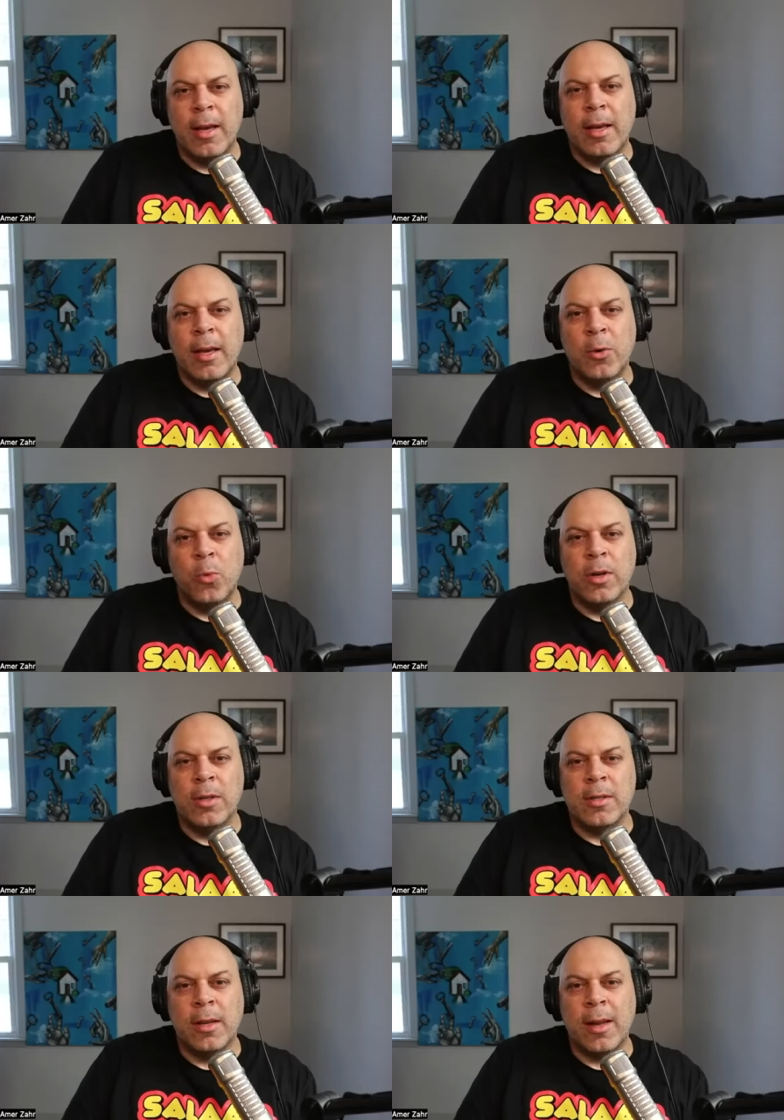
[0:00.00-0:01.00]
it
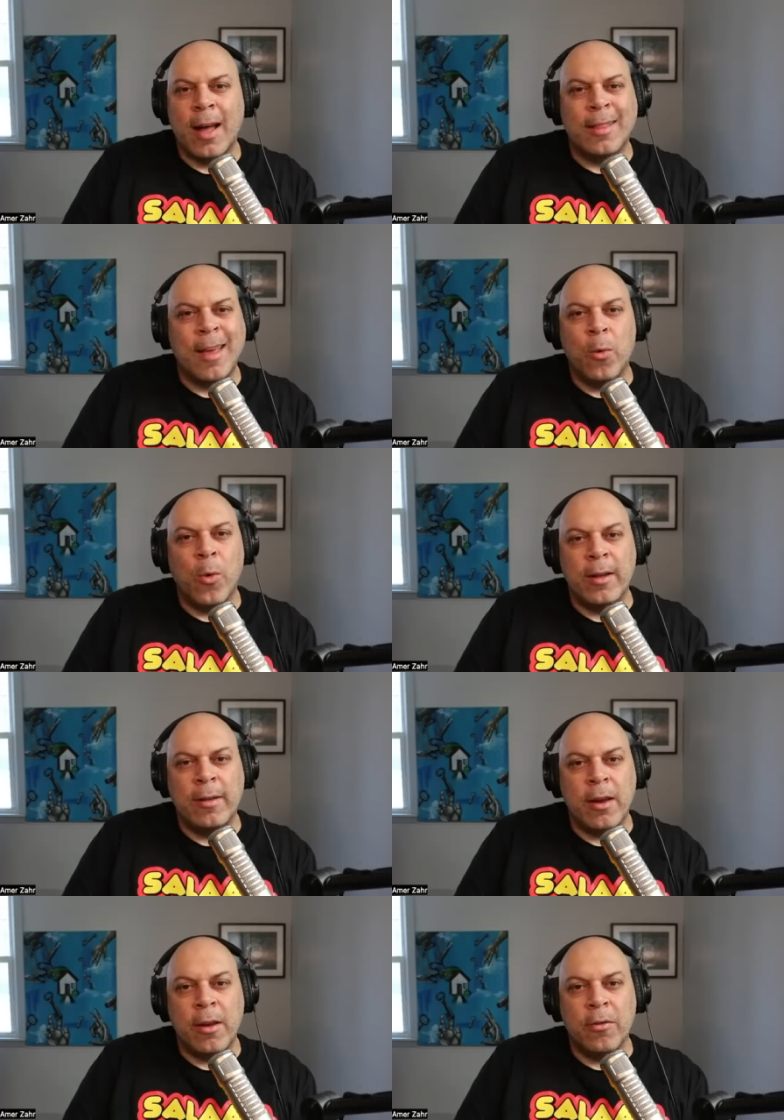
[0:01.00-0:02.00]
was uh, not that way
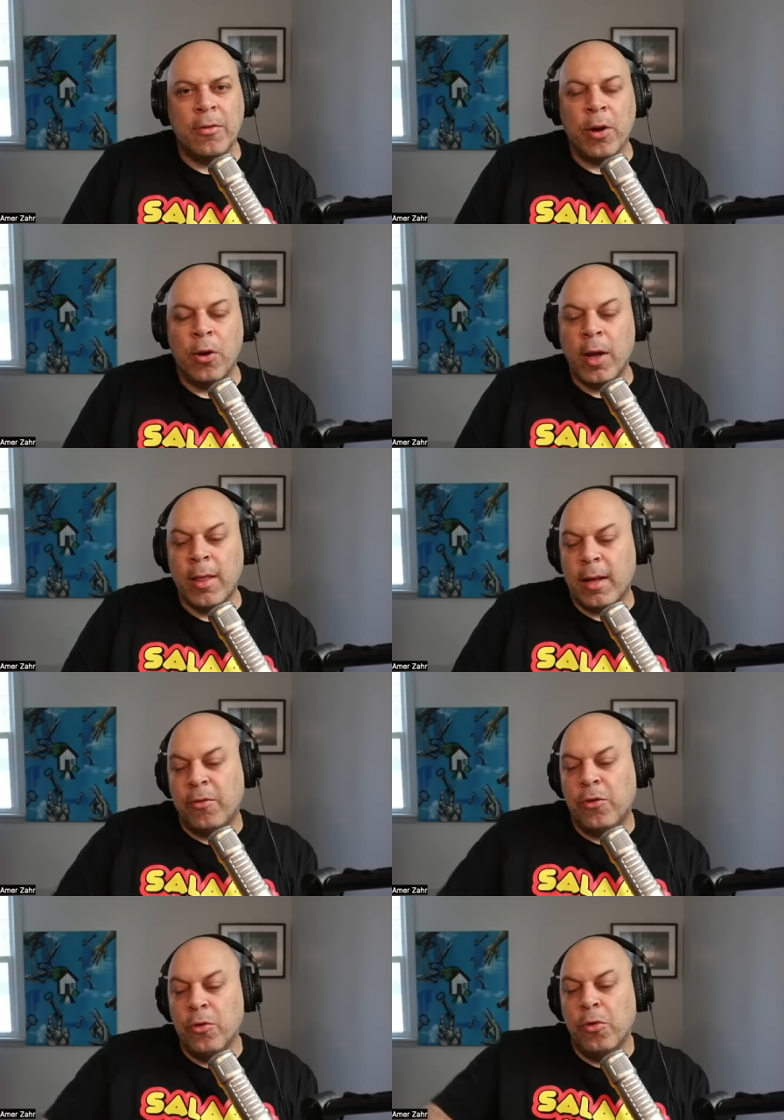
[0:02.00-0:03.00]
10 years ago. And
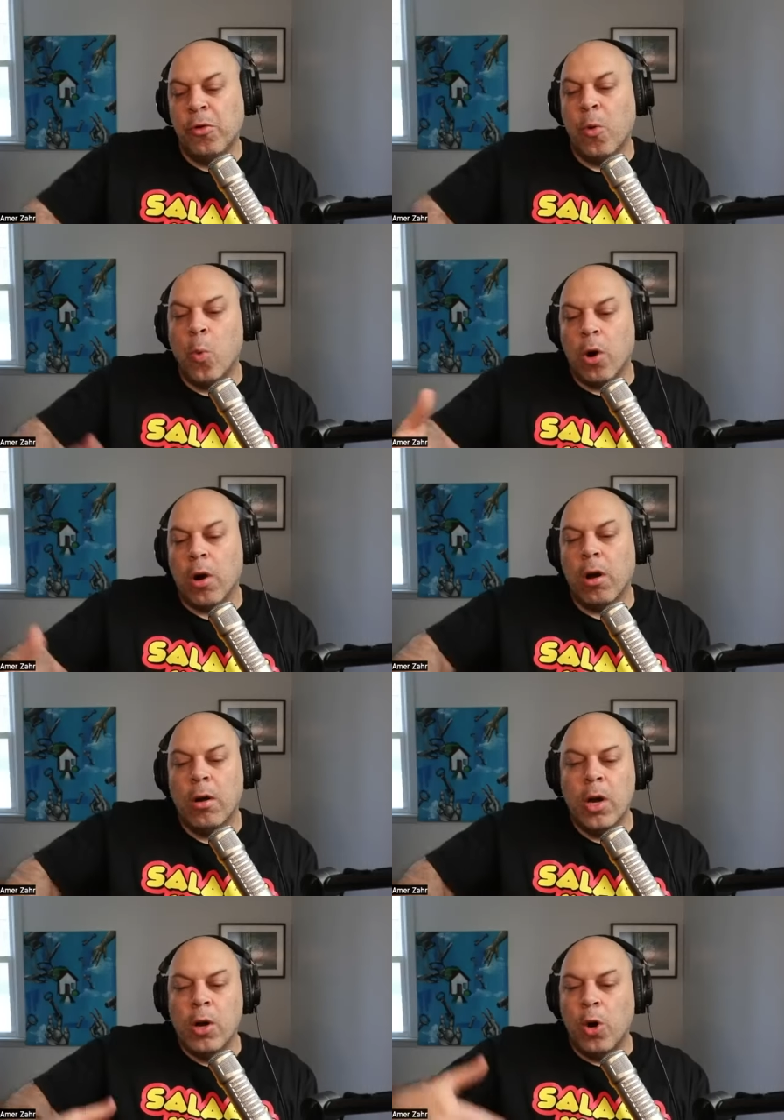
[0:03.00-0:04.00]
that's due to the work
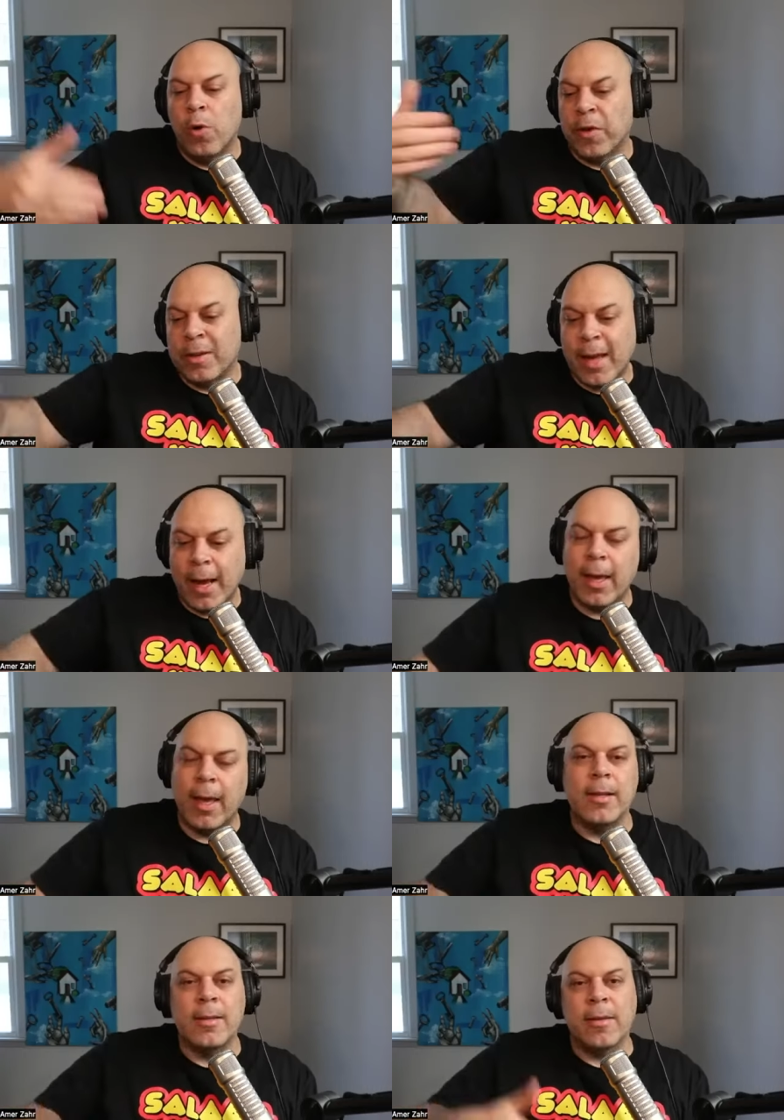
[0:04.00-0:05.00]
over
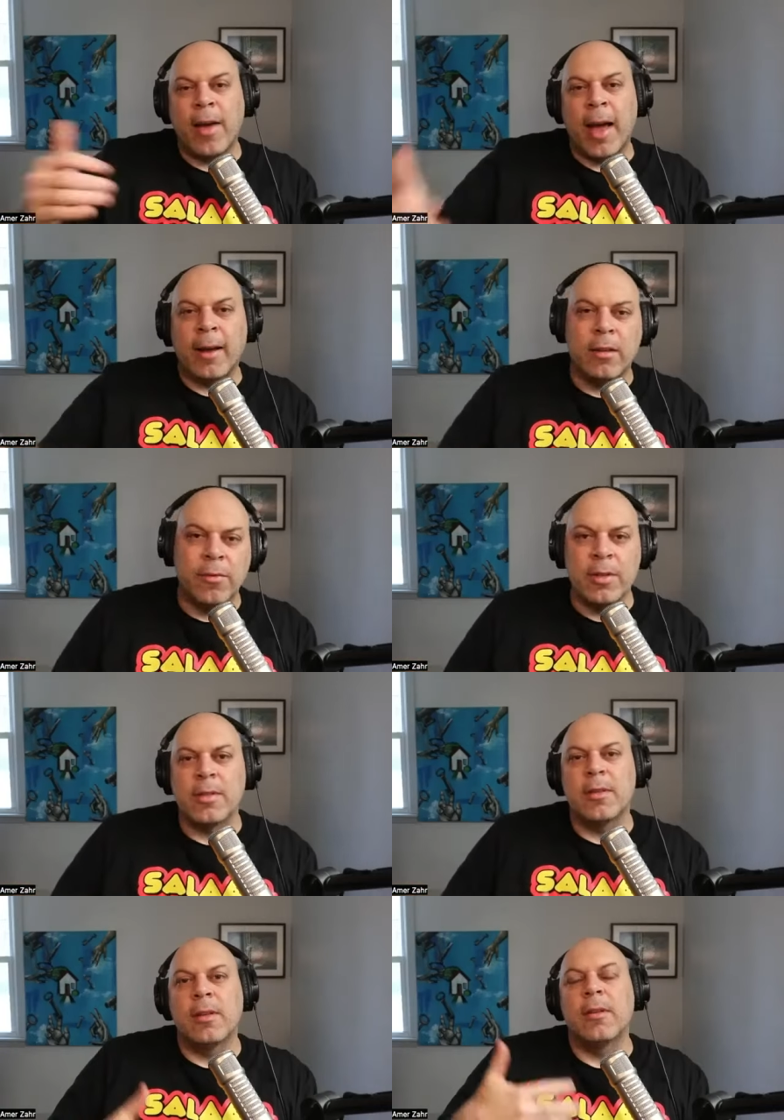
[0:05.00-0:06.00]
decades of
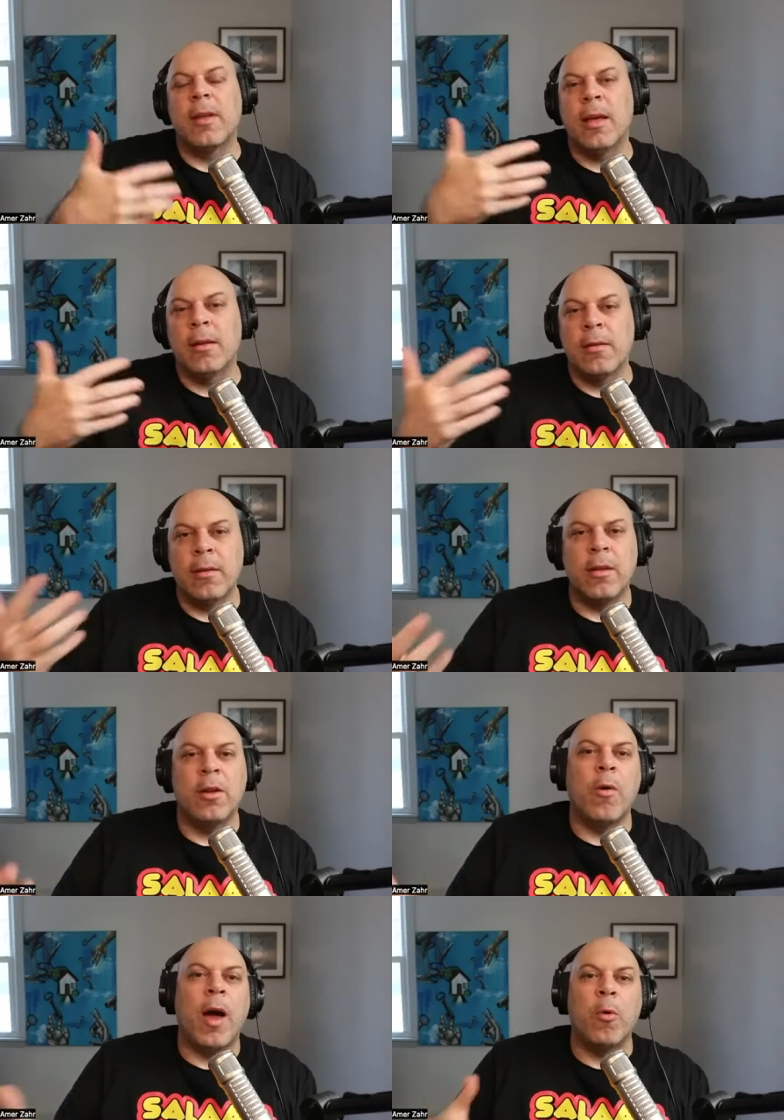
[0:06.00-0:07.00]
activists and and you
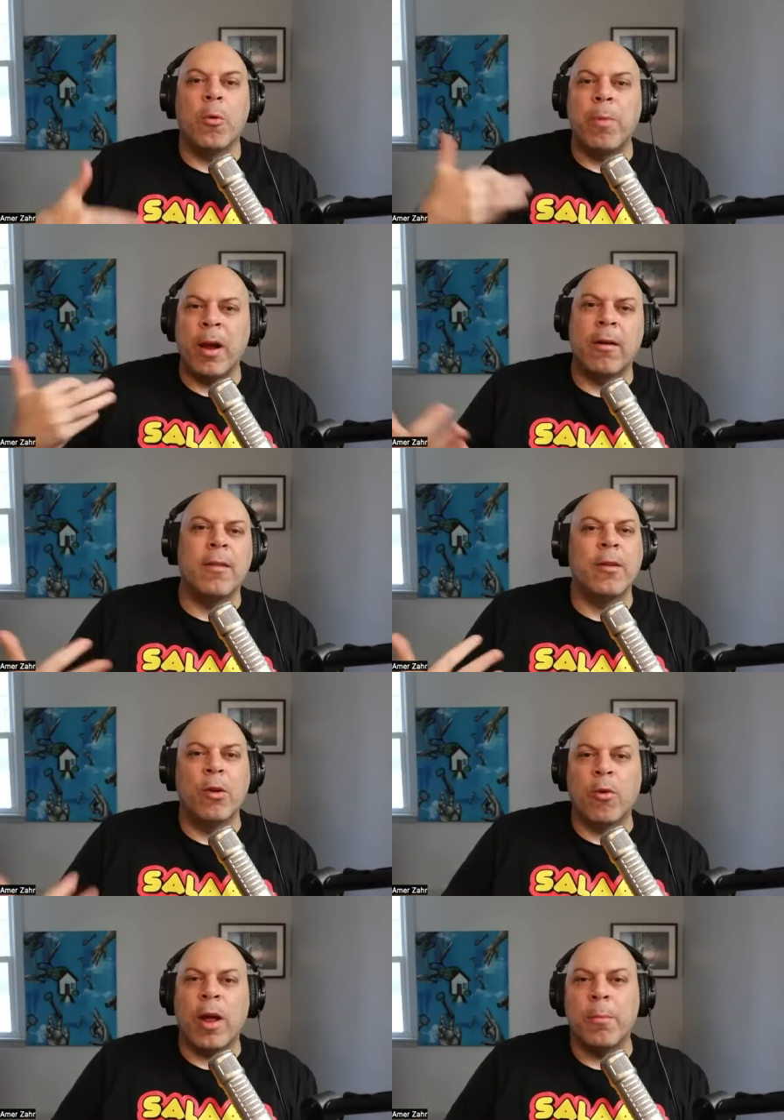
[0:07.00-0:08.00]
know our parents and
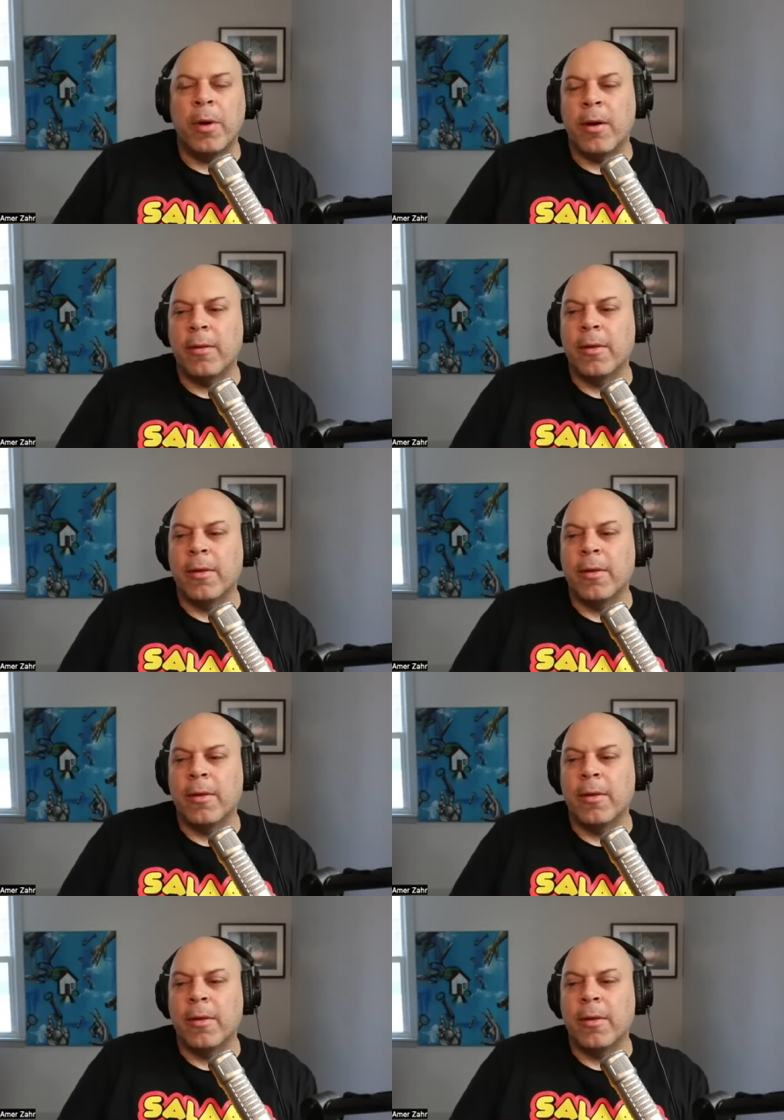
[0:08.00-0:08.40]
grandparents